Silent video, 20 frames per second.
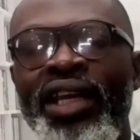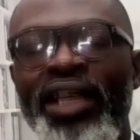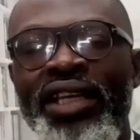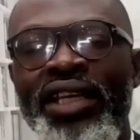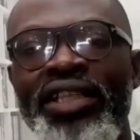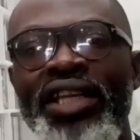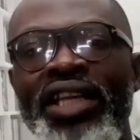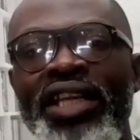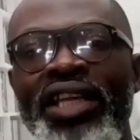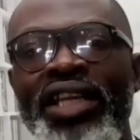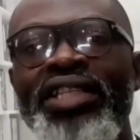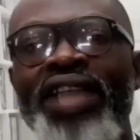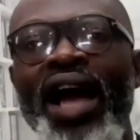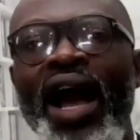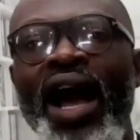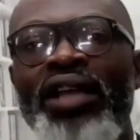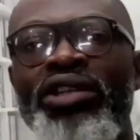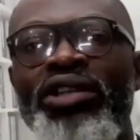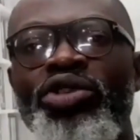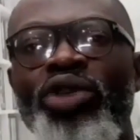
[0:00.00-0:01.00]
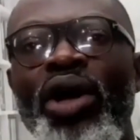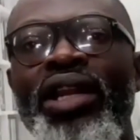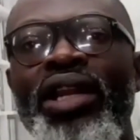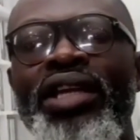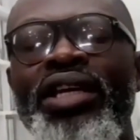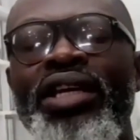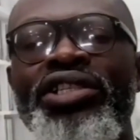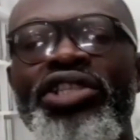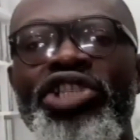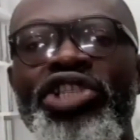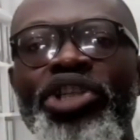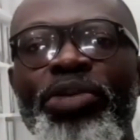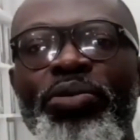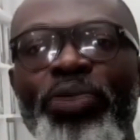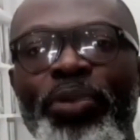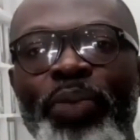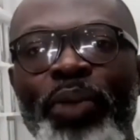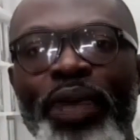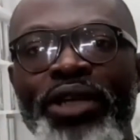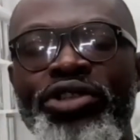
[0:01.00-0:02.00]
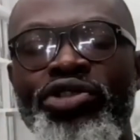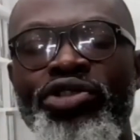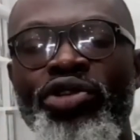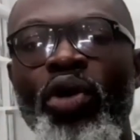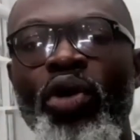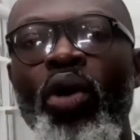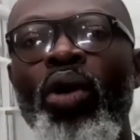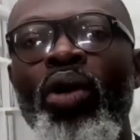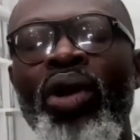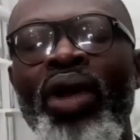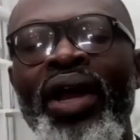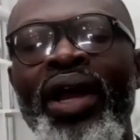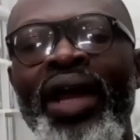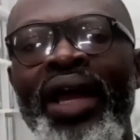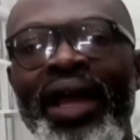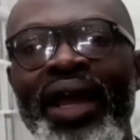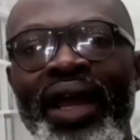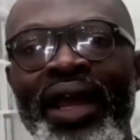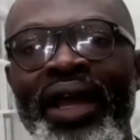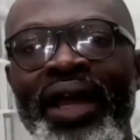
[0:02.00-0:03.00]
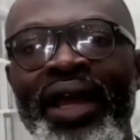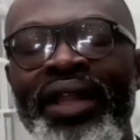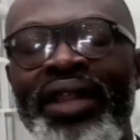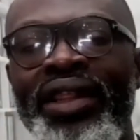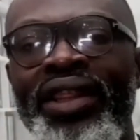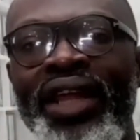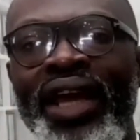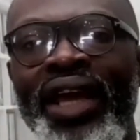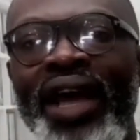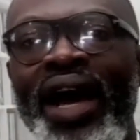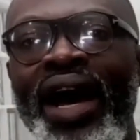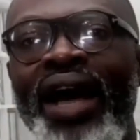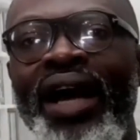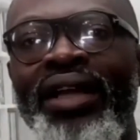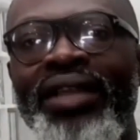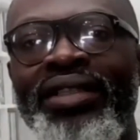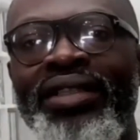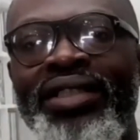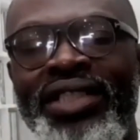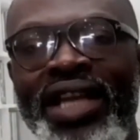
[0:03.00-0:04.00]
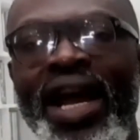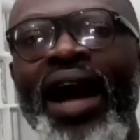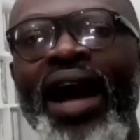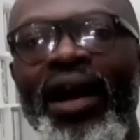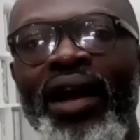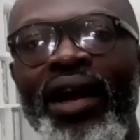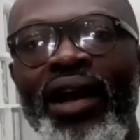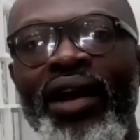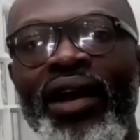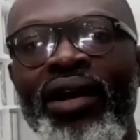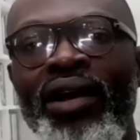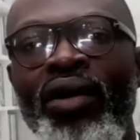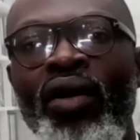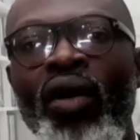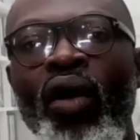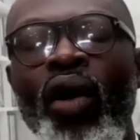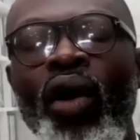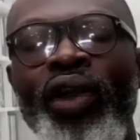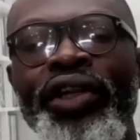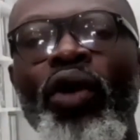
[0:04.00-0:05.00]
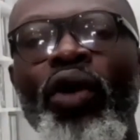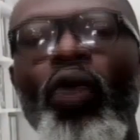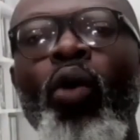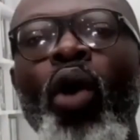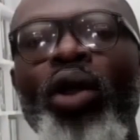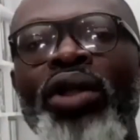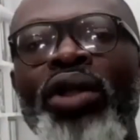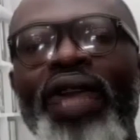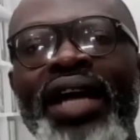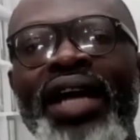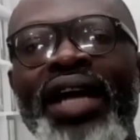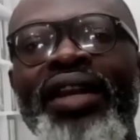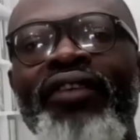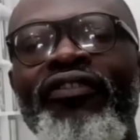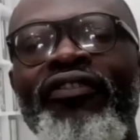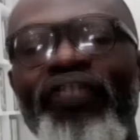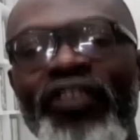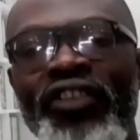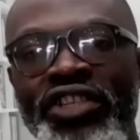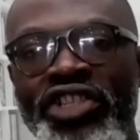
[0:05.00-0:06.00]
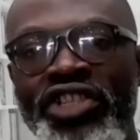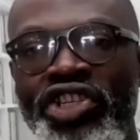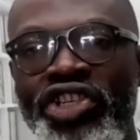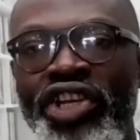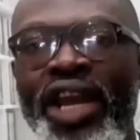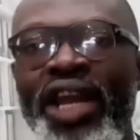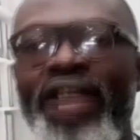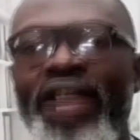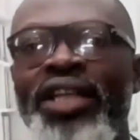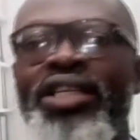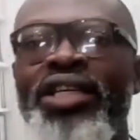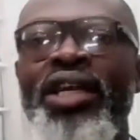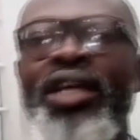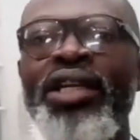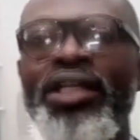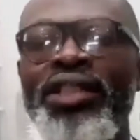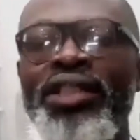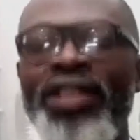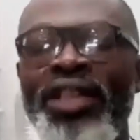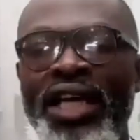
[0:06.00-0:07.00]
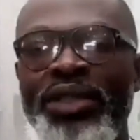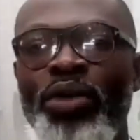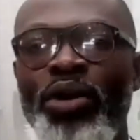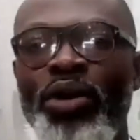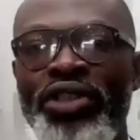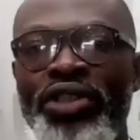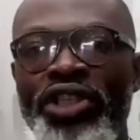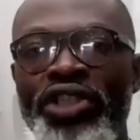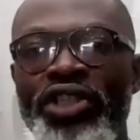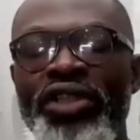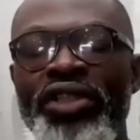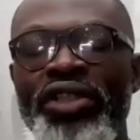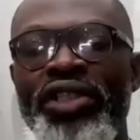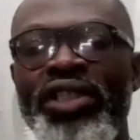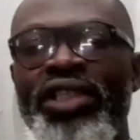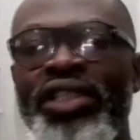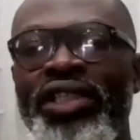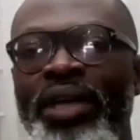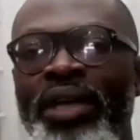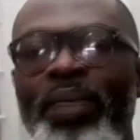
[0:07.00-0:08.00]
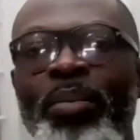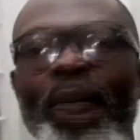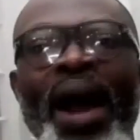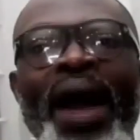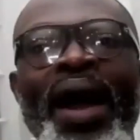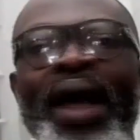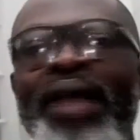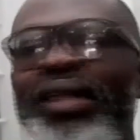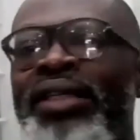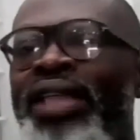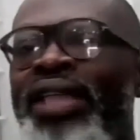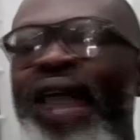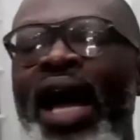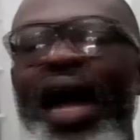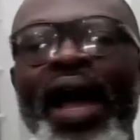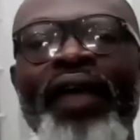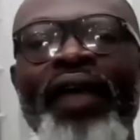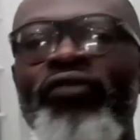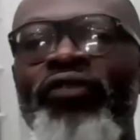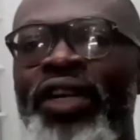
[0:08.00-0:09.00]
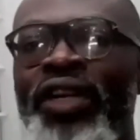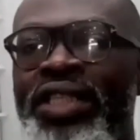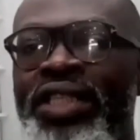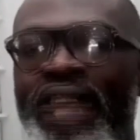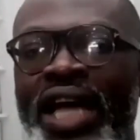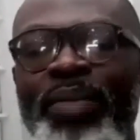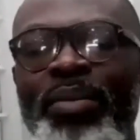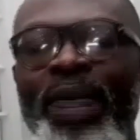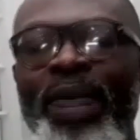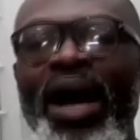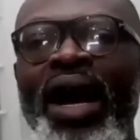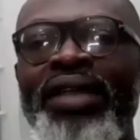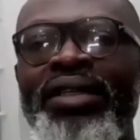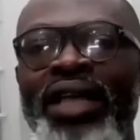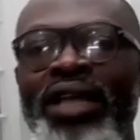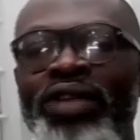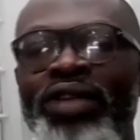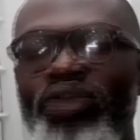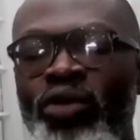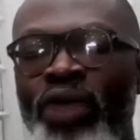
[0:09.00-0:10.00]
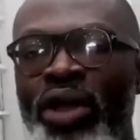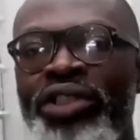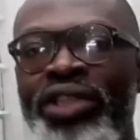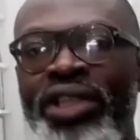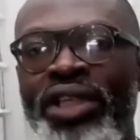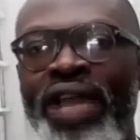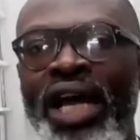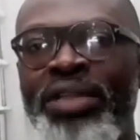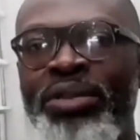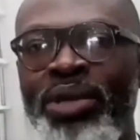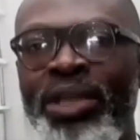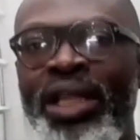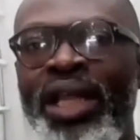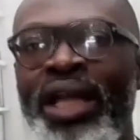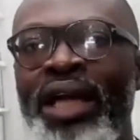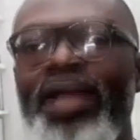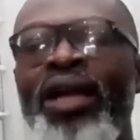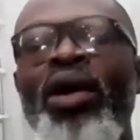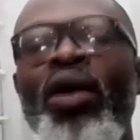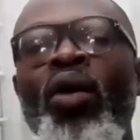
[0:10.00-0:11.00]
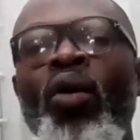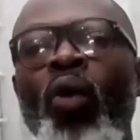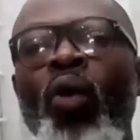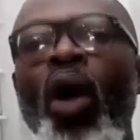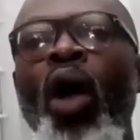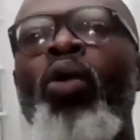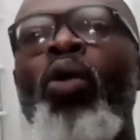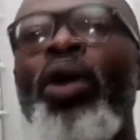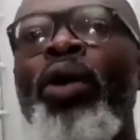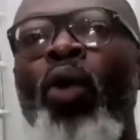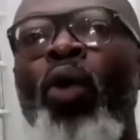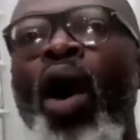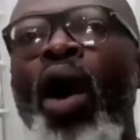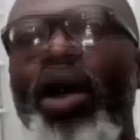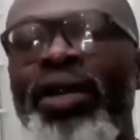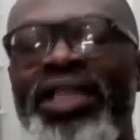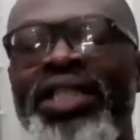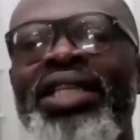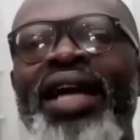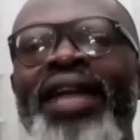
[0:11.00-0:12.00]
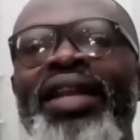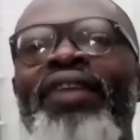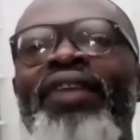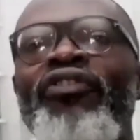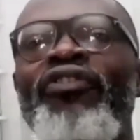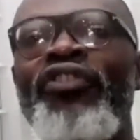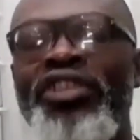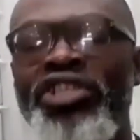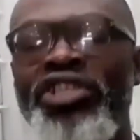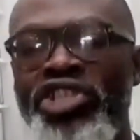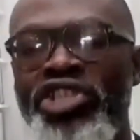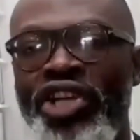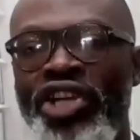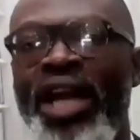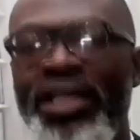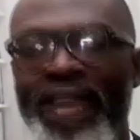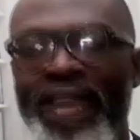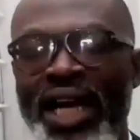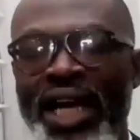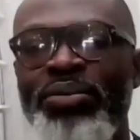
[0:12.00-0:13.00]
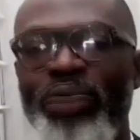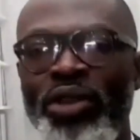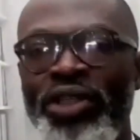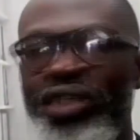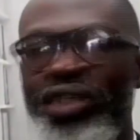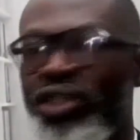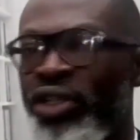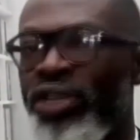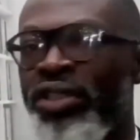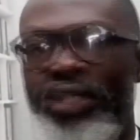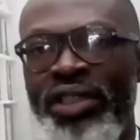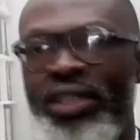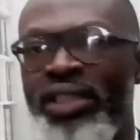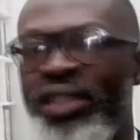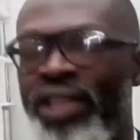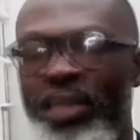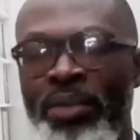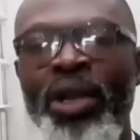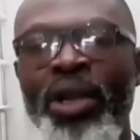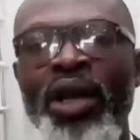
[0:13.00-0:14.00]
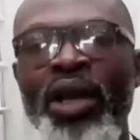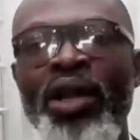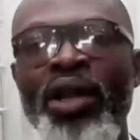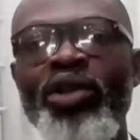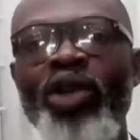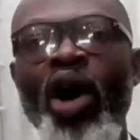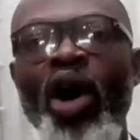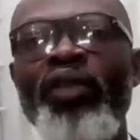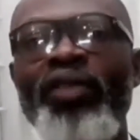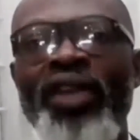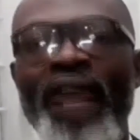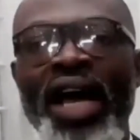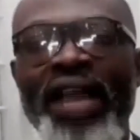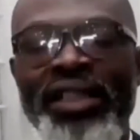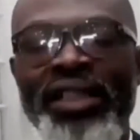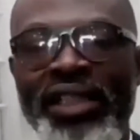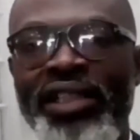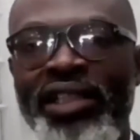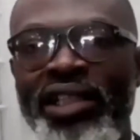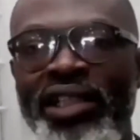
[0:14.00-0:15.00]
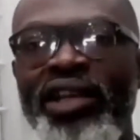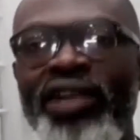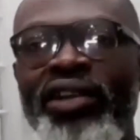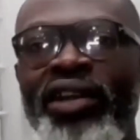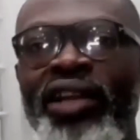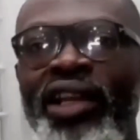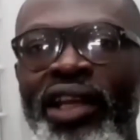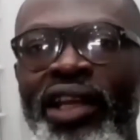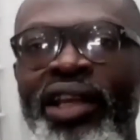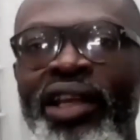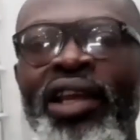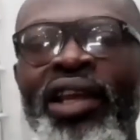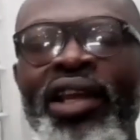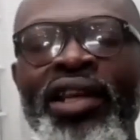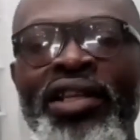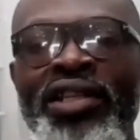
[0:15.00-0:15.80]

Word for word: Is it actually cheap petrol in their tank, or they want an efficient transportation system? My answer every time I ask that question has been that what we want is an efficient transportation system, not necessarily